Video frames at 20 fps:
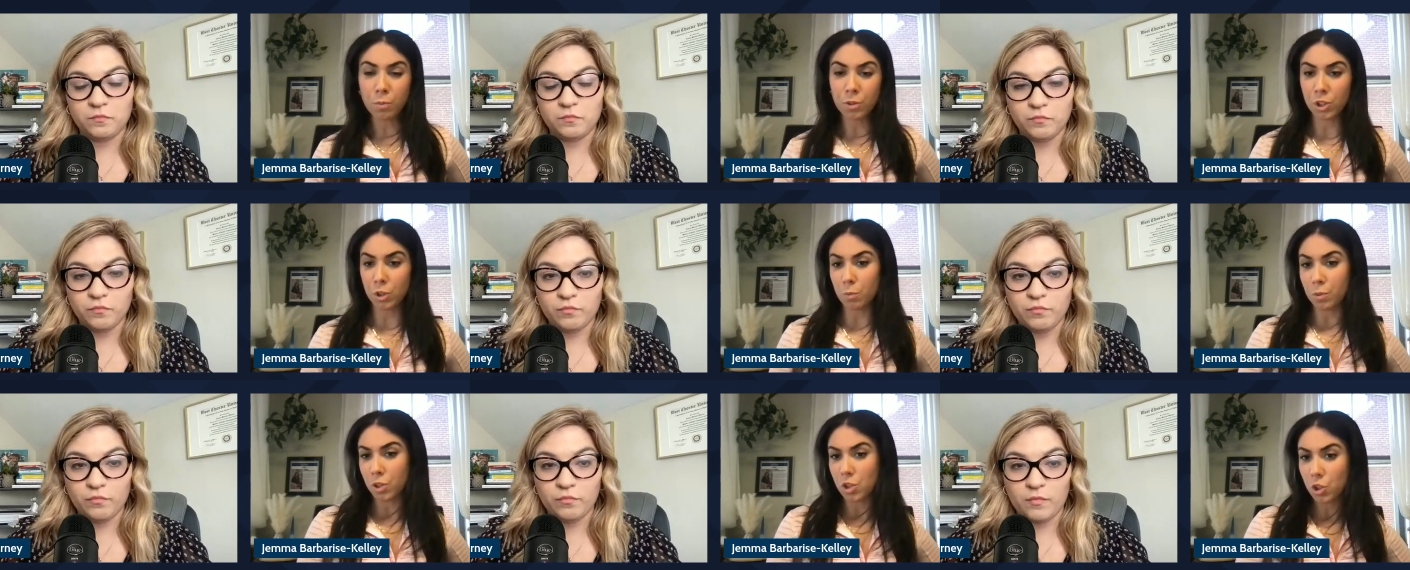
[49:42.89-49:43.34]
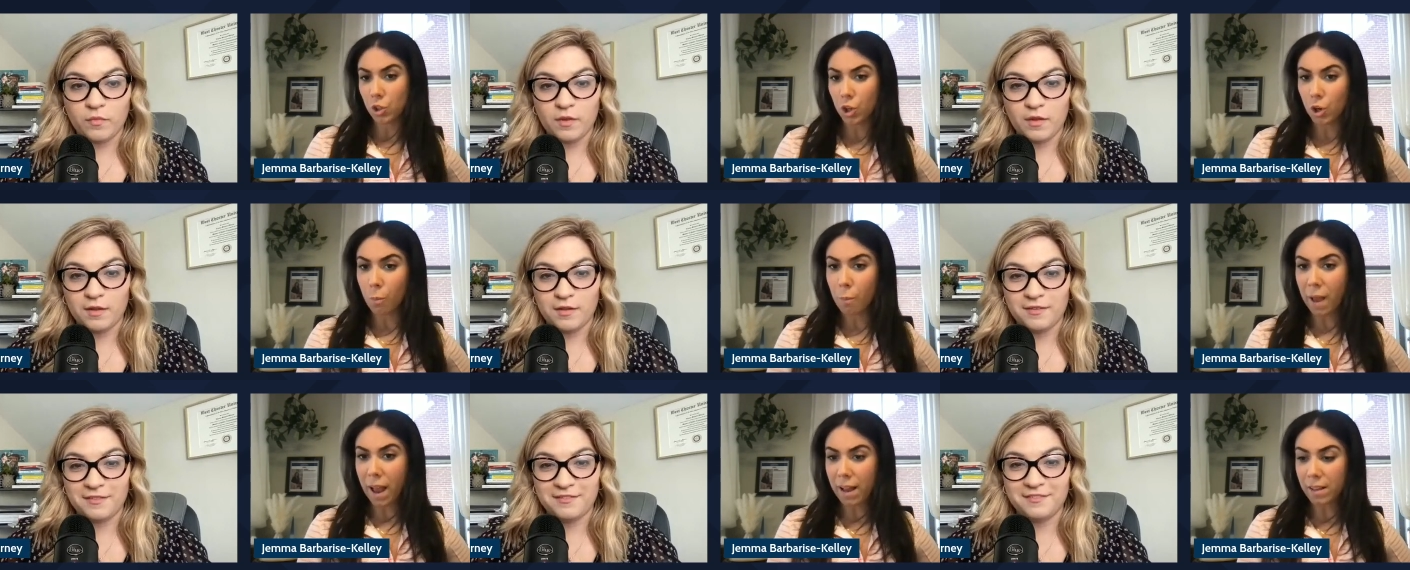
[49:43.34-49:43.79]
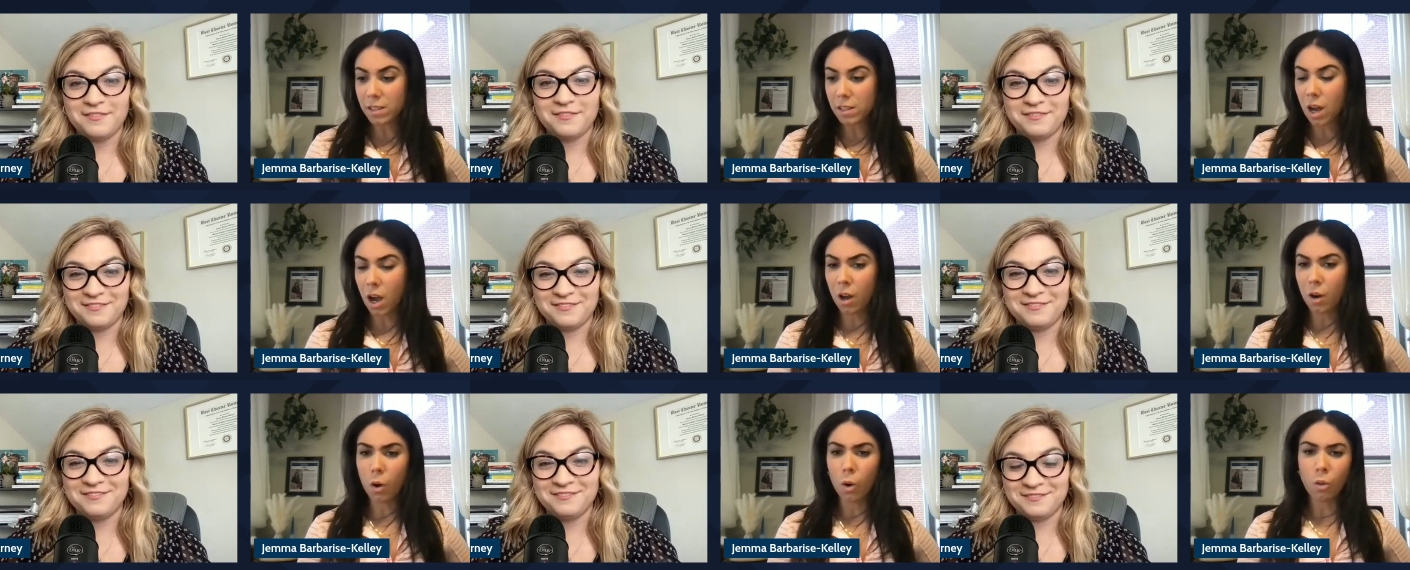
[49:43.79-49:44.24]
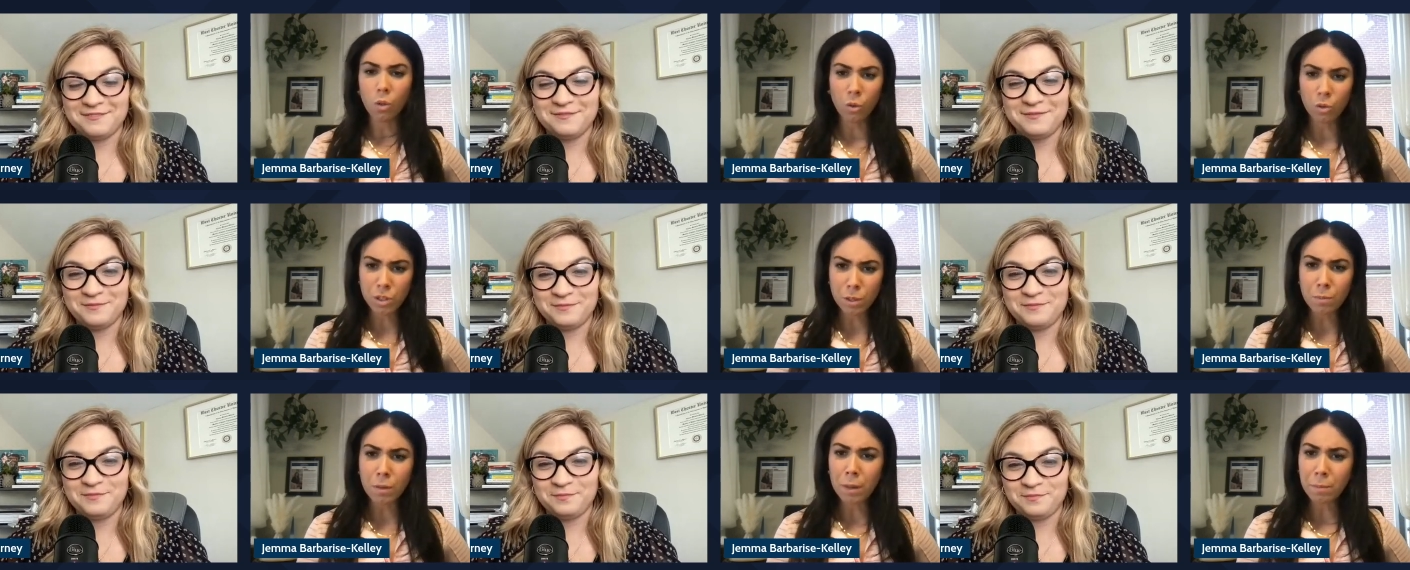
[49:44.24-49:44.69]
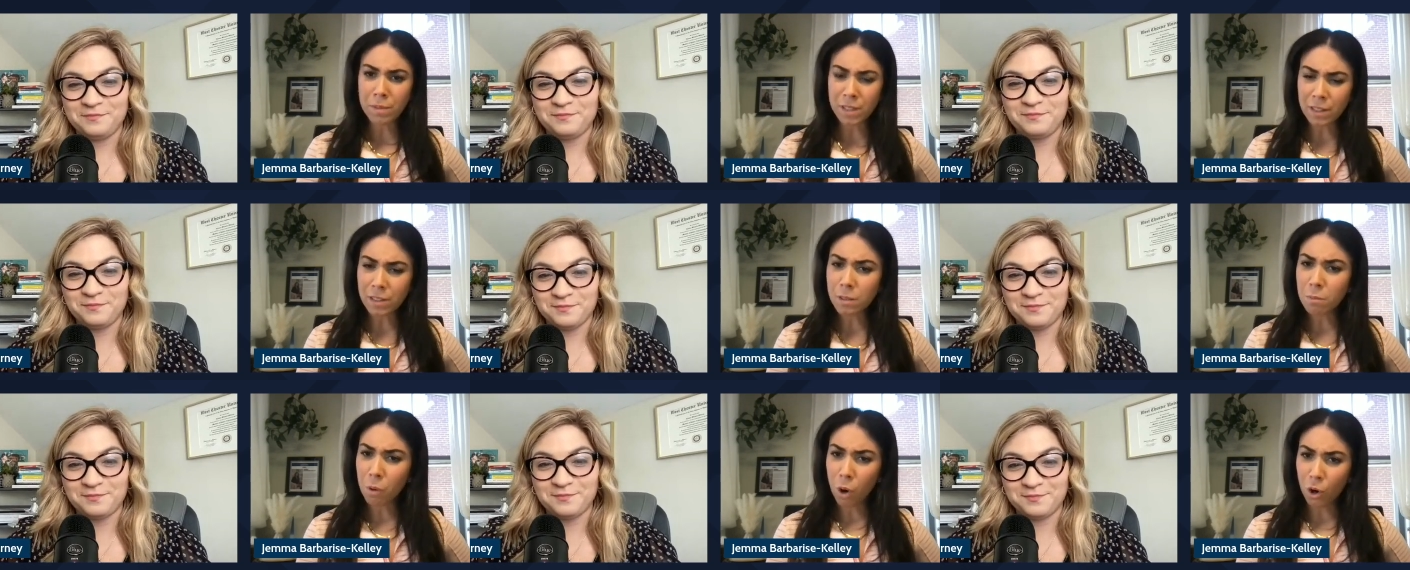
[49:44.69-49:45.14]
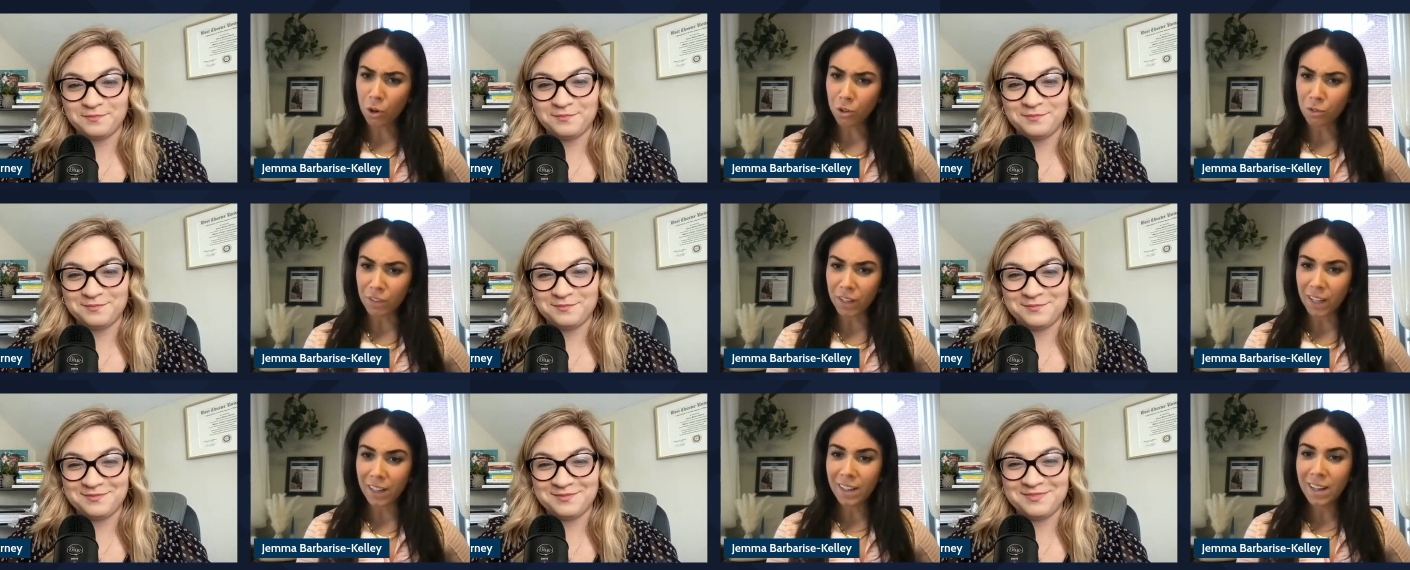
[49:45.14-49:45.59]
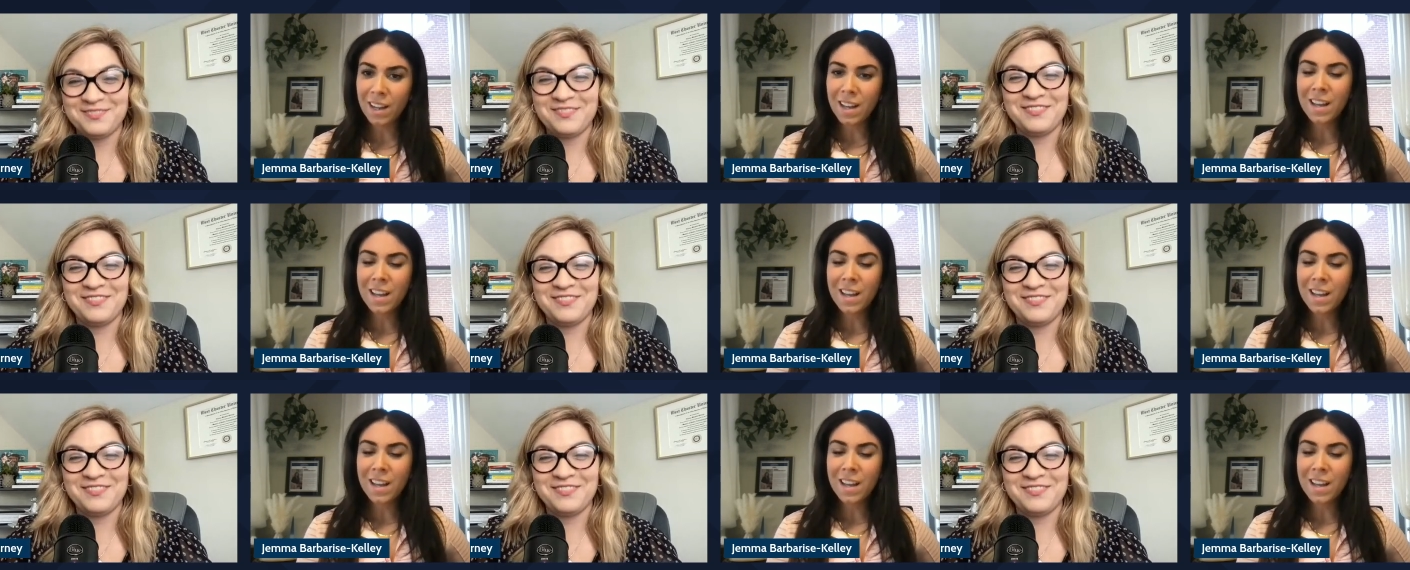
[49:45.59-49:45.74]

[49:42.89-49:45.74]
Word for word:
Speaker 1: you put your little mask on, although sometimes that's a part of it.